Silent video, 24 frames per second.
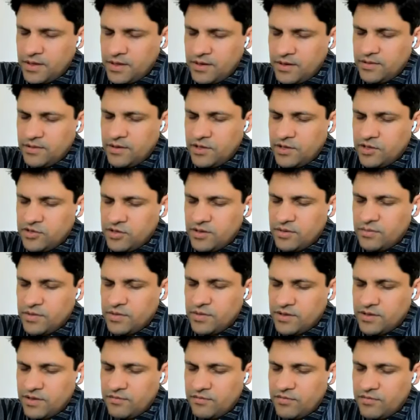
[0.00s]
There is
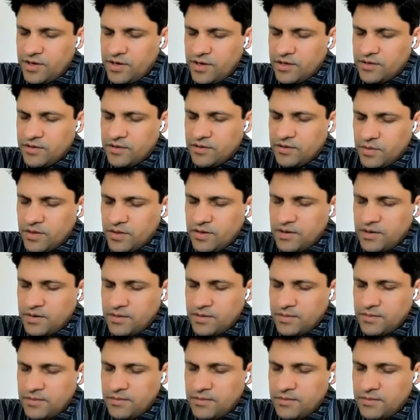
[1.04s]
legitimate suffering in this
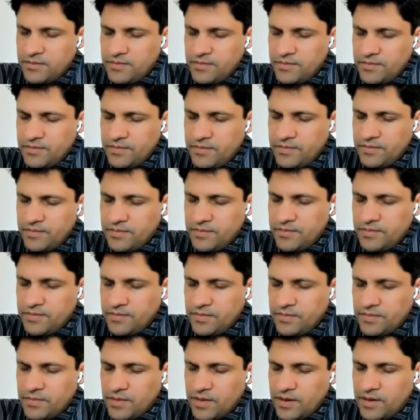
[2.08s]
world.
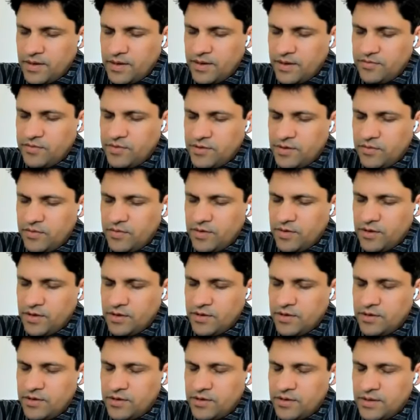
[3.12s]
Life is
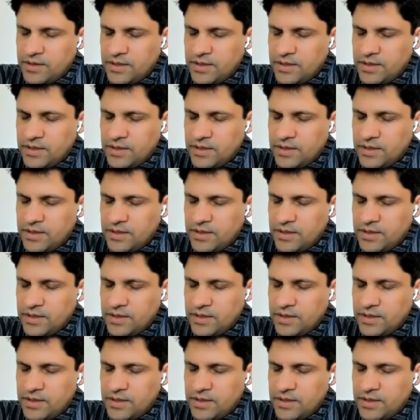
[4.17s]
difficult.